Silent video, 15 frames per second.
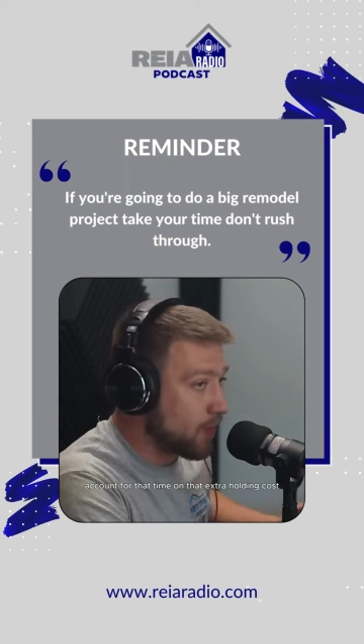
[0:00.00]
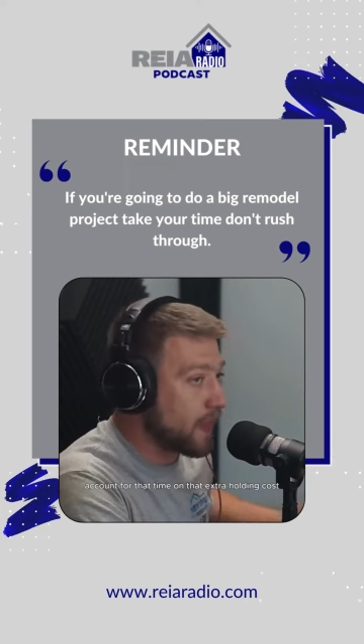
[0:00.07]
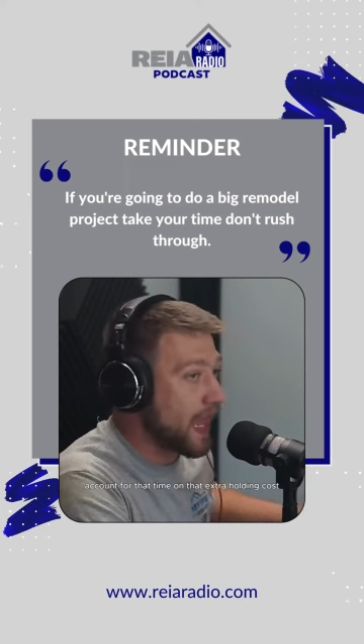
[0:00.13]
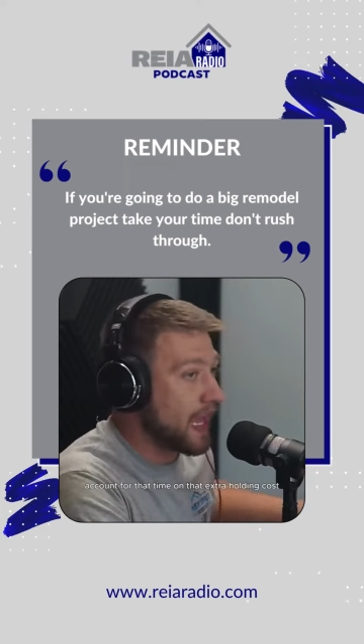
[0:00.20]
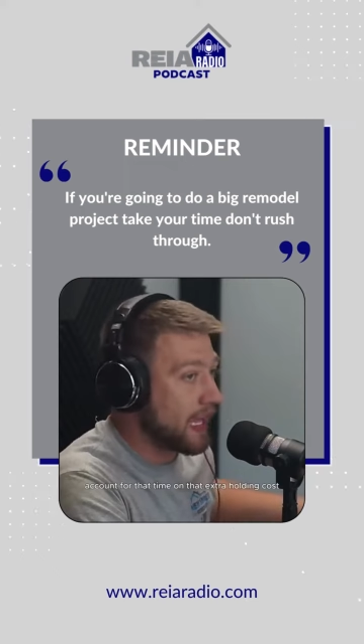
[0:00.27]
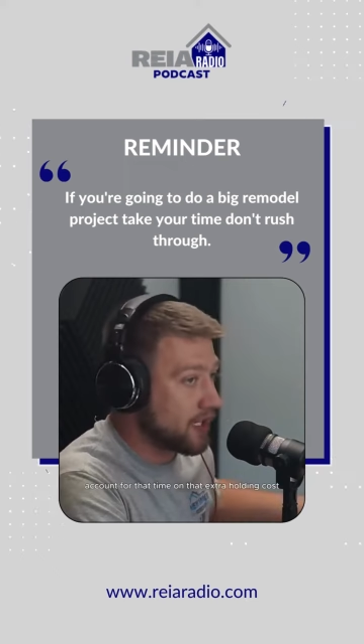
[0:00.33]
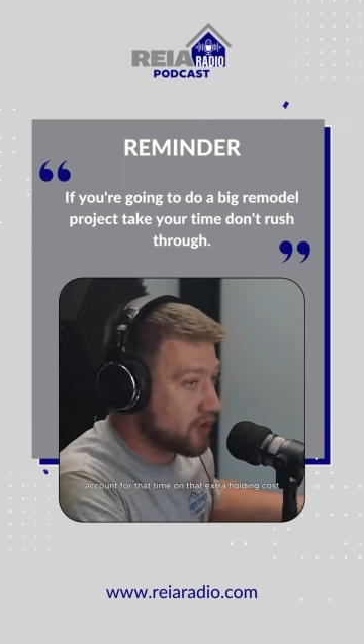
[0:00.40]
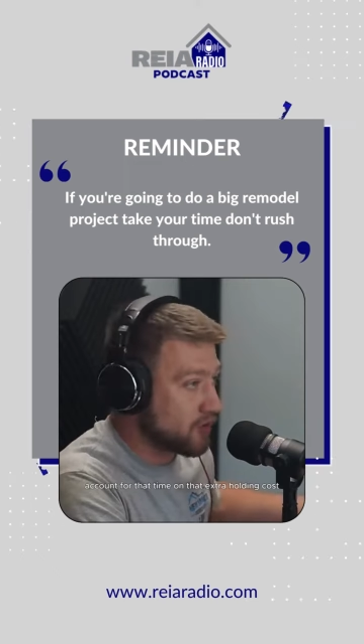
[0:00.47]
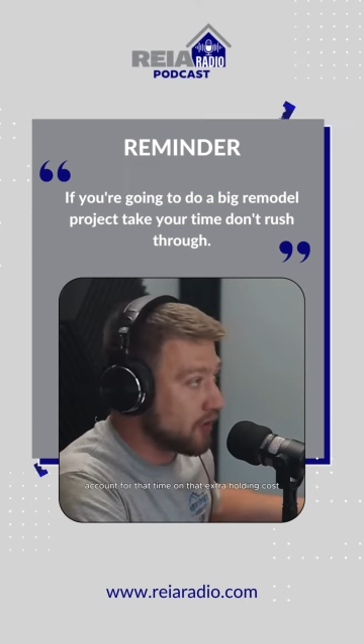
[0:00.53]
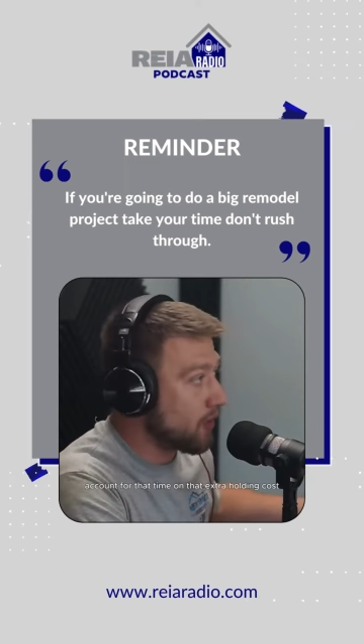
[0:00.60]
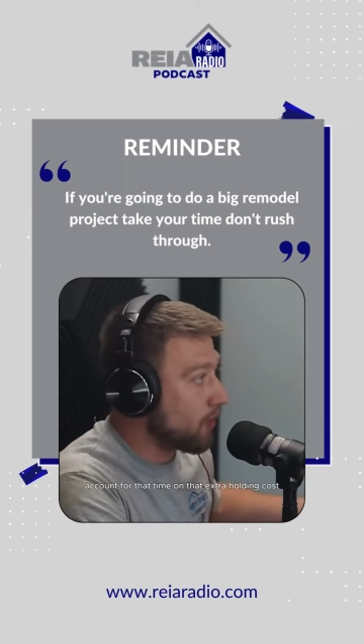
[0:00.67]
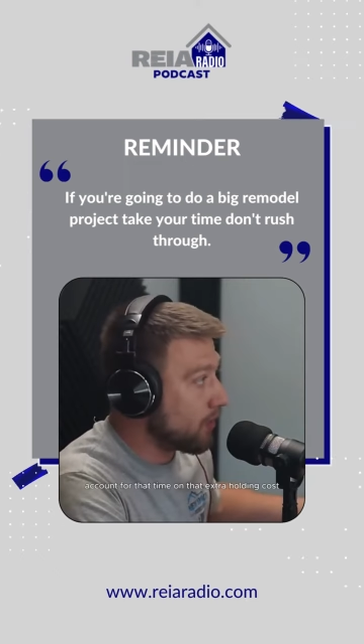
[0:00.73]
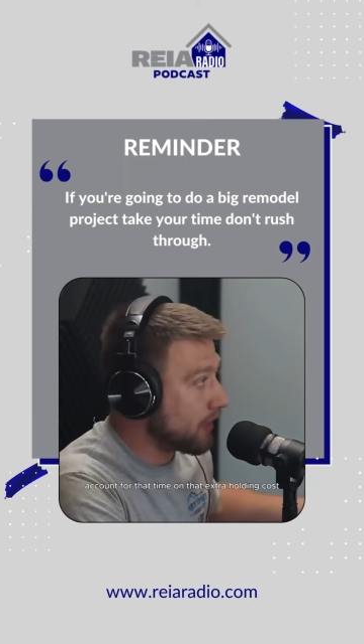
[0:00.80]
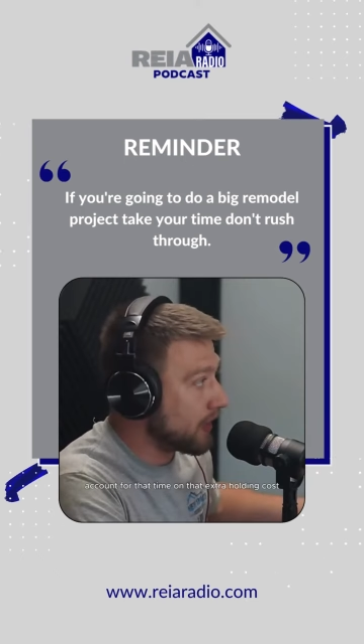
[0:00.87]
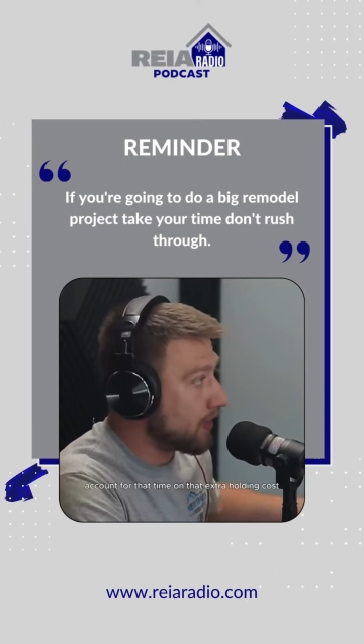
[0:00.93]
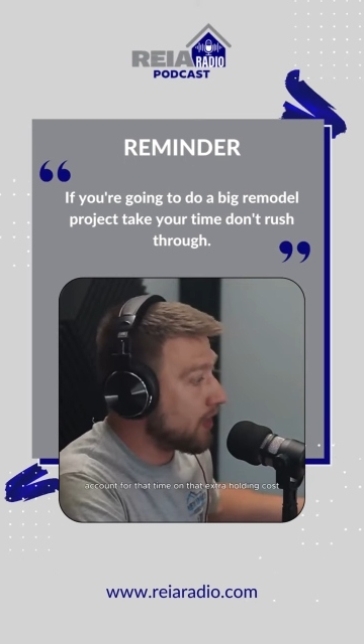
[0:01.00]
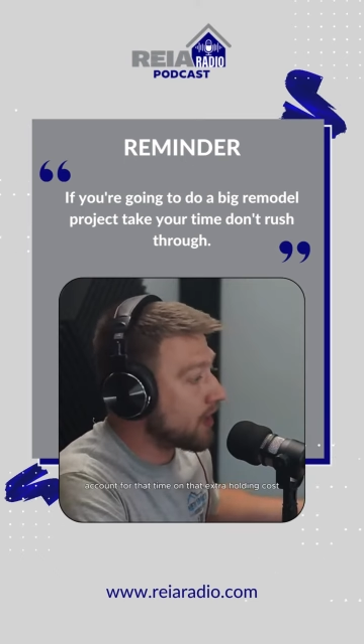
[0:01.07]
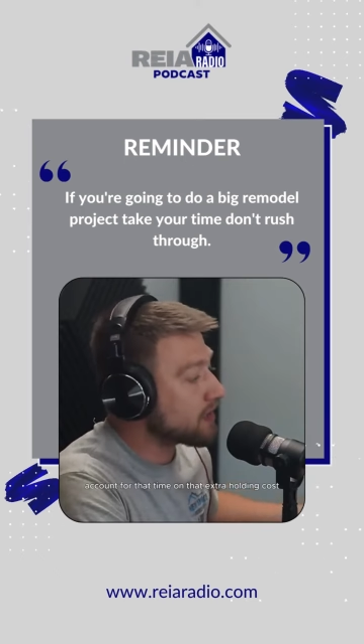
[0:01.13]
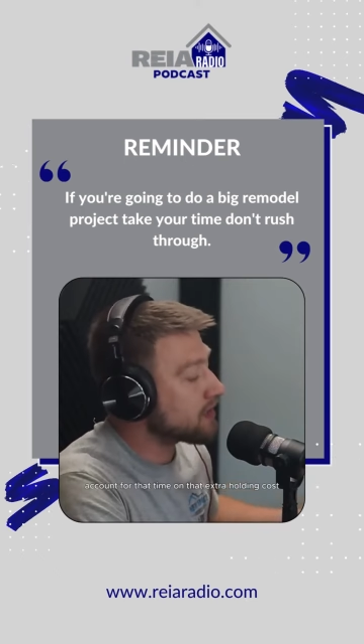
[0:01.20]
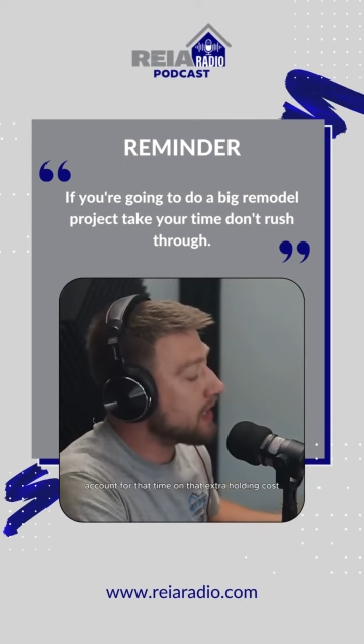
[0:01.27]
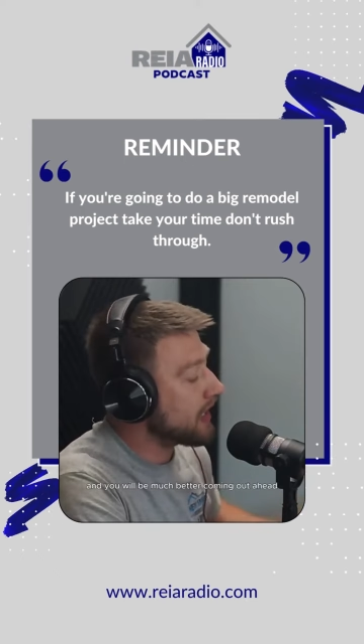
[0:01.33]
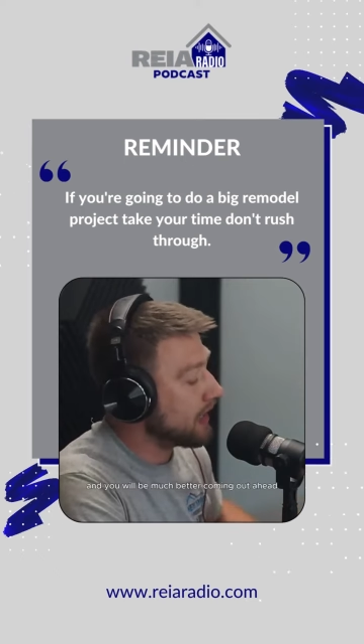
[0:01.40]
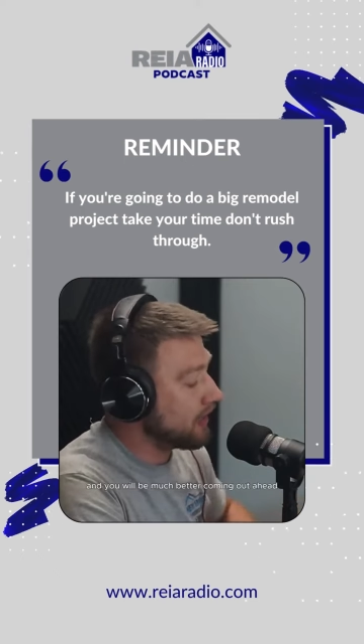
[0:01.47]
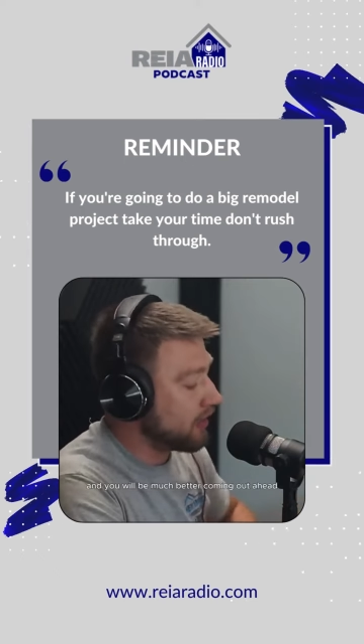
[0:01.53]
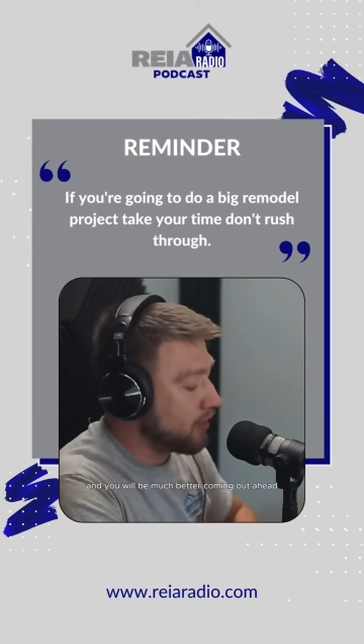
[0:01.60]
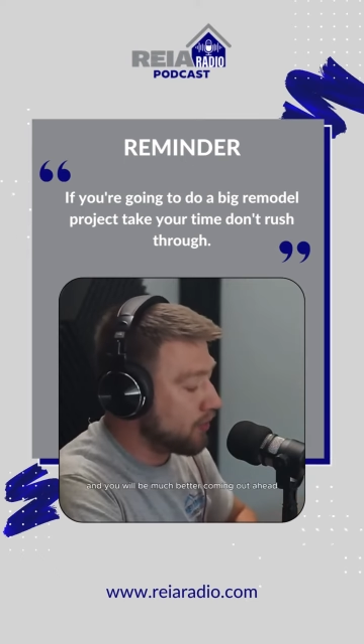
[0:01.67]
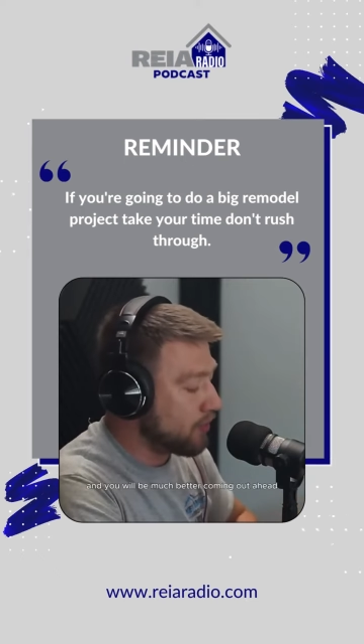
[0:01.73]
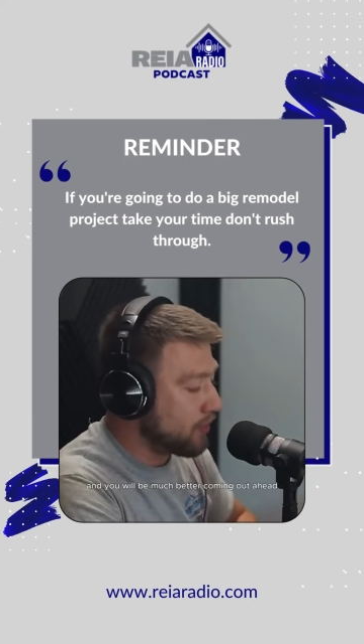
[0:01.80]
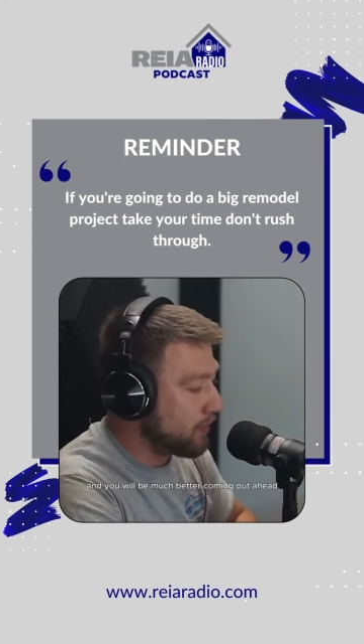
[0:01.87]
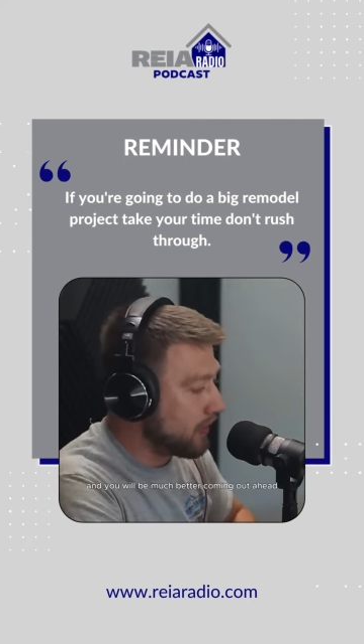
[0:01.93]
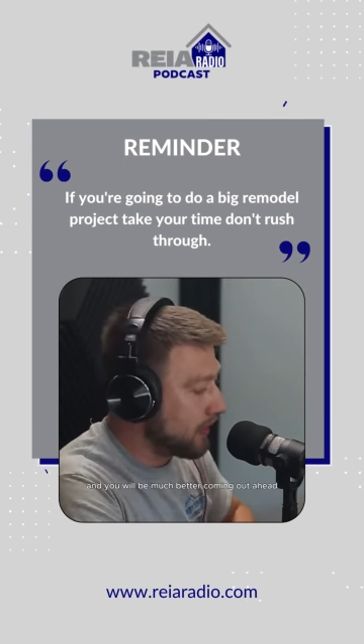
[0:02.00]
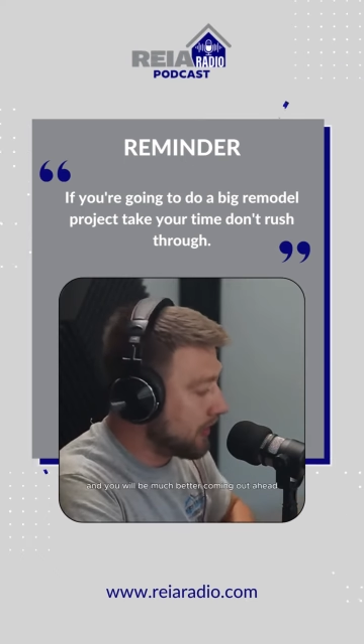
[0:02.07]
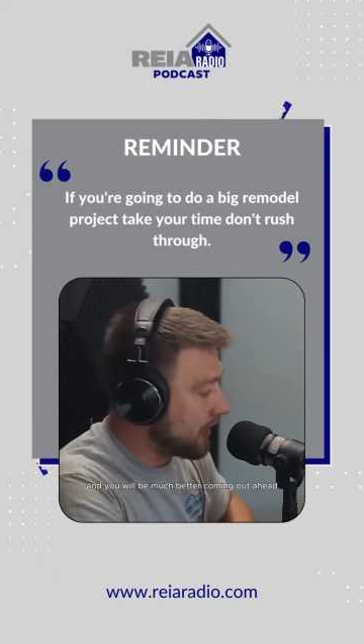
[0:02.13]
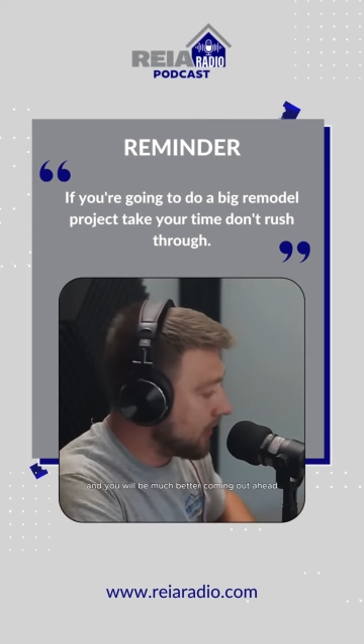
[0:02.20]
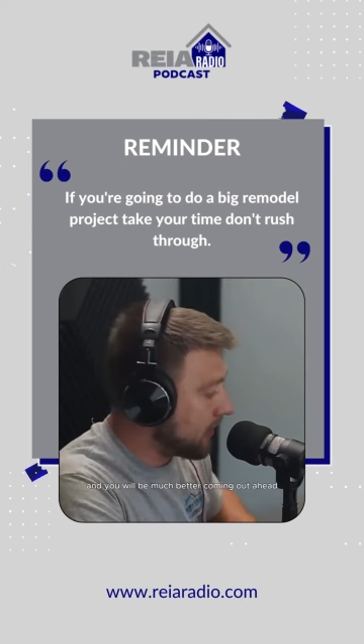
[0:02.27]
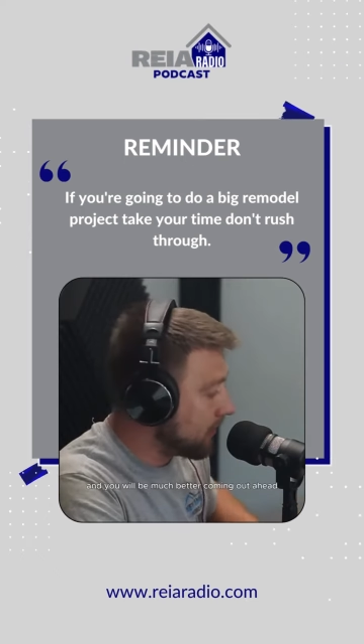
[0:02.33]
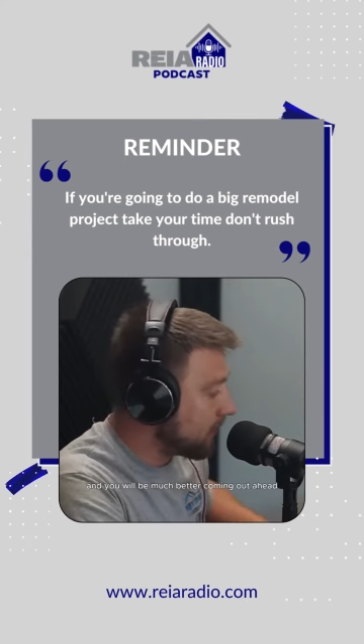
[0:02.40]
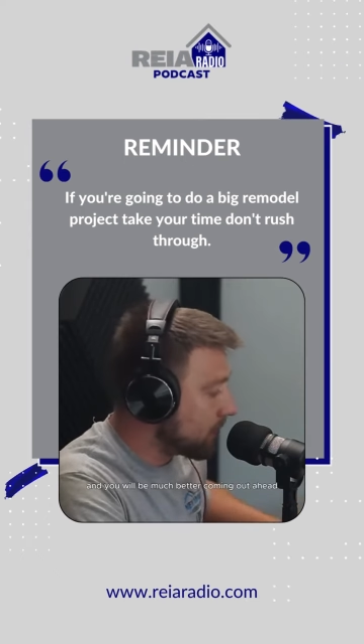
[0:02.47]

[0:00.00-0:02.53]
that extra holding cost, and you will be